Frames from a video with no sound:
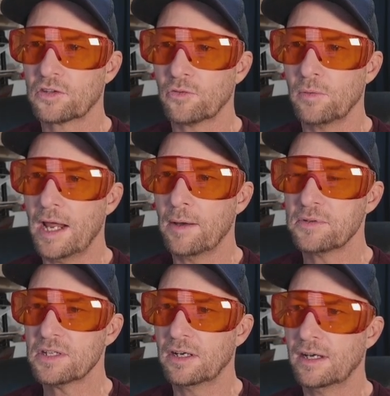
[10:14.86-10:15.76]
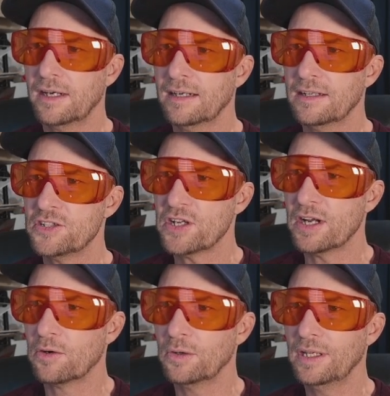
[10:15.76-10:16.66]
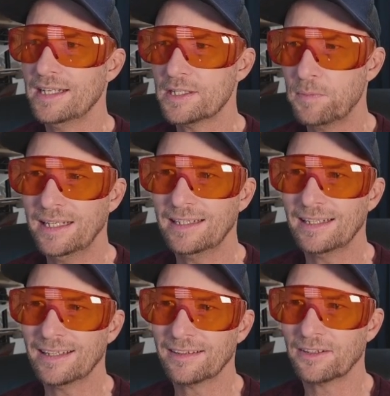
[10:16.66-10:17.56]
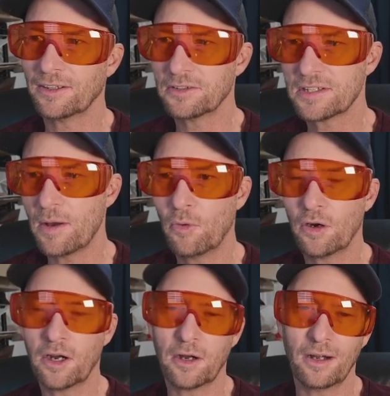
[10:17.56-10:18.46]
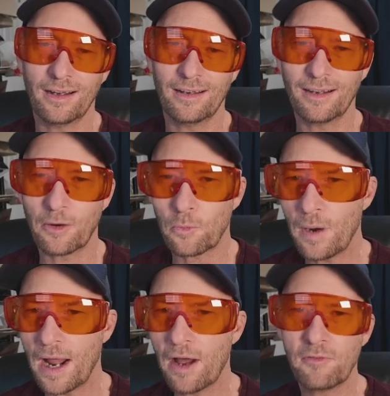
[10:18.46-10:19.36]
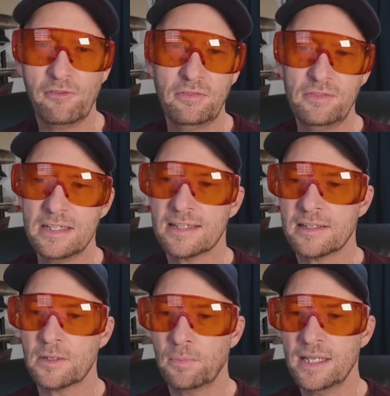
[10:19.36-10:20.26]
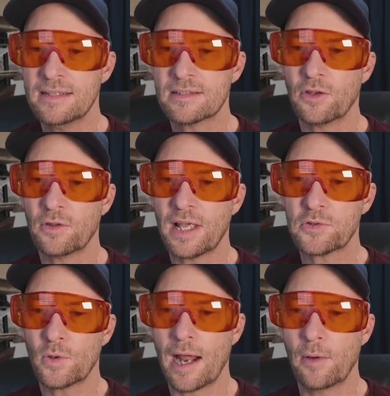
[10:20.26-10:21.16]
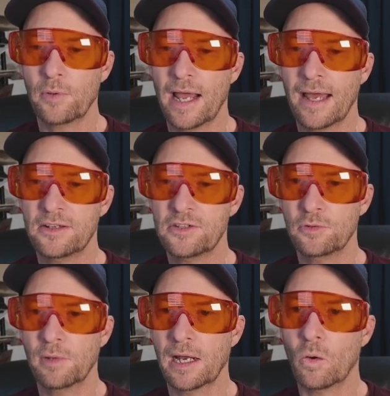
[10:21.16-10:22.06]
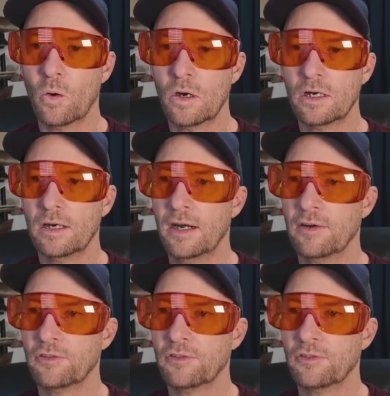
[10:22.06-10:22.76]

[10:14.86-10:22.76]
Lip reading: from Amazon. Generally speaking, they're somewhere around 50 cents a piece. So that's what I would add to my order for